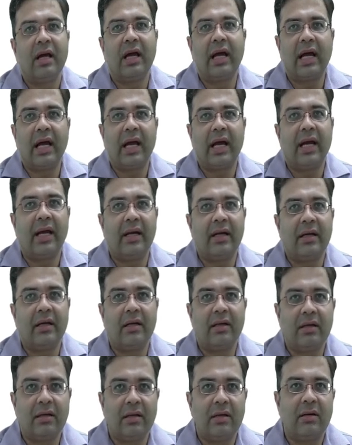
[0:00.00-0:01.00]
and
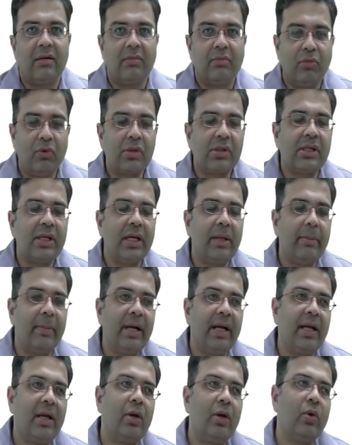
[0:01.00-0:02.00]
mostly in
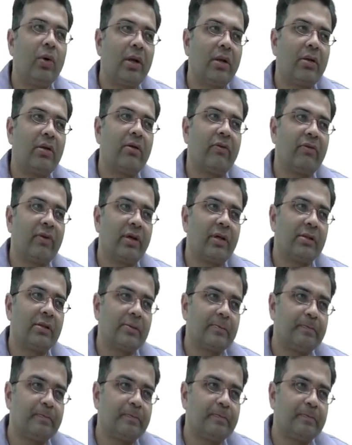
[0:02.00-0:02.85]
mid and lower esophagus.